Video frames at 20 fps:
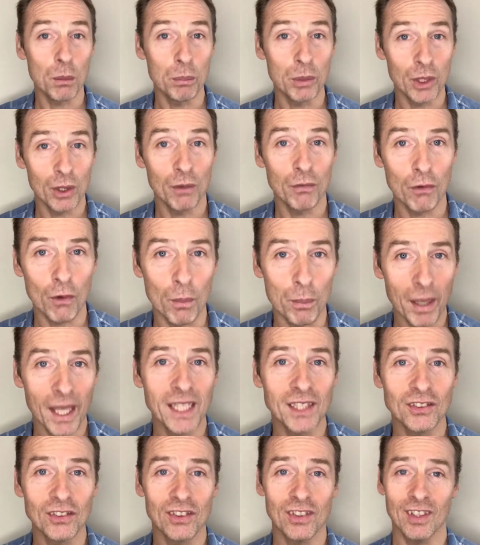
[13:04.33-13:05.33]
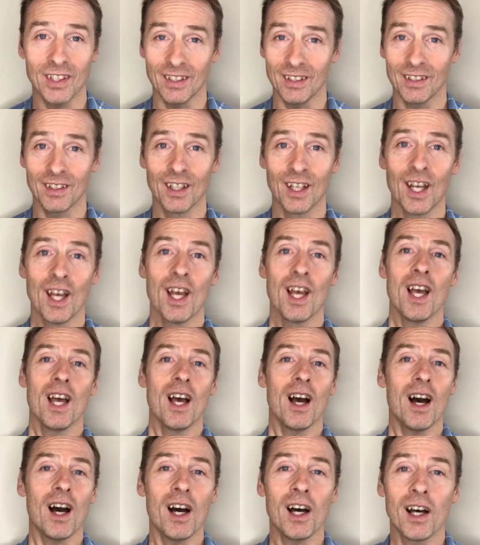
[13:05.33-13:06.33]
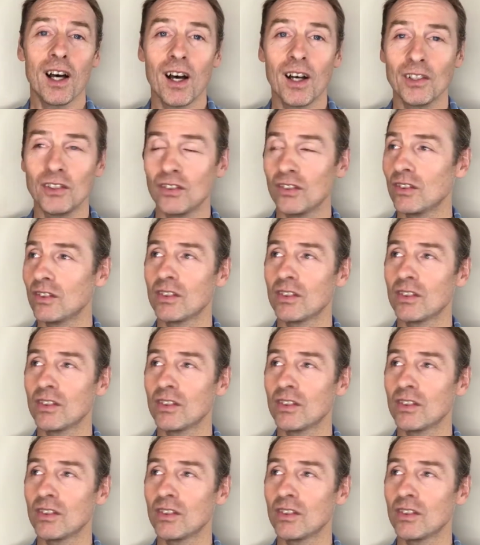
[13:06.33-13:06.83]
a beautiful painting are